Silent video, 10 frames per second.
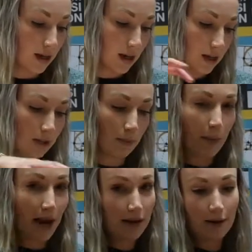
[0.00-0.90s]
some
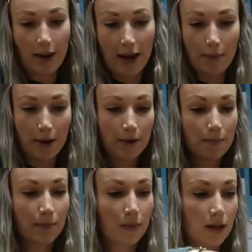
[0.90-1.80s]
patterned paper,
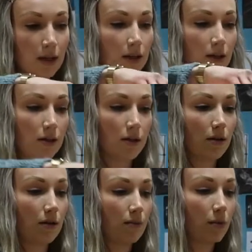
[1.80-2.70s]

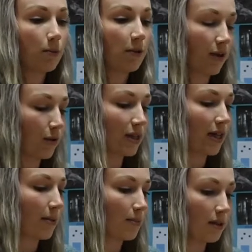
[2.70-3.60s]
some couple of felt
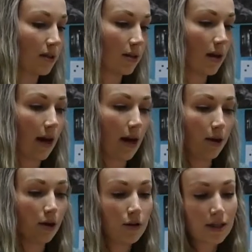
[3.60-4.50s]
tips, a
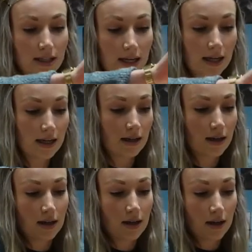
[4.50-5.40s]
glue stick,
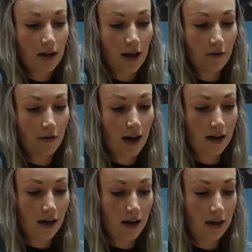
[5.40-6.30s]
a fine
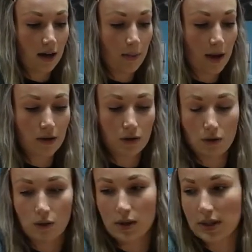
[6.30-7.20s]
liner,
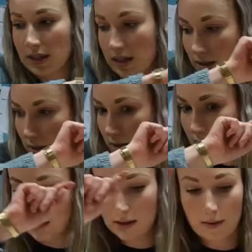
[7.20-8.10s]
pencil,
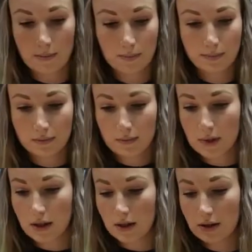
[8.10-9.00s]
scissors,
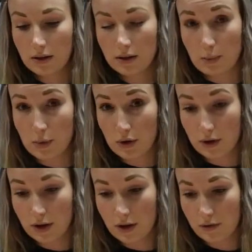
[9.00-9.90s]
the
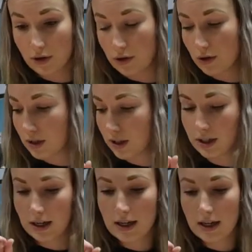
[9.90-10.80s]
book of course,
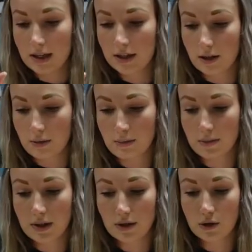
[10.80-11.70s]
some
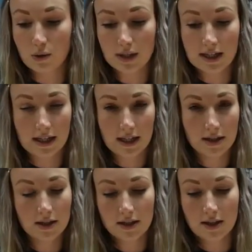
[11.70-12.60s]
cool
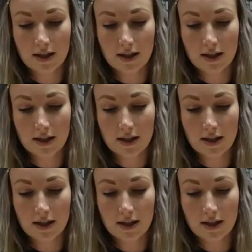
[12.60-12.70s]
stickers,